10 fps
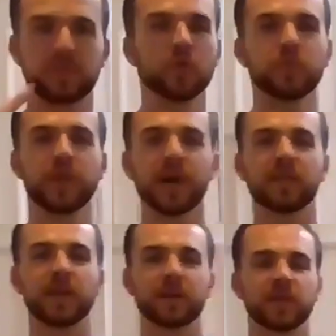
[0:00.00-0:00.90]
don't do that.
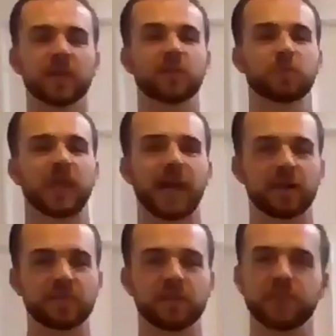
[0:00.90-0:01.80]
Like I said, it's
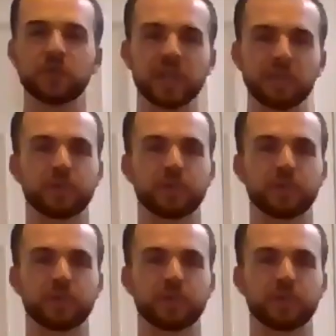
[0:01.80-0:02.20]
relaxed. If you keep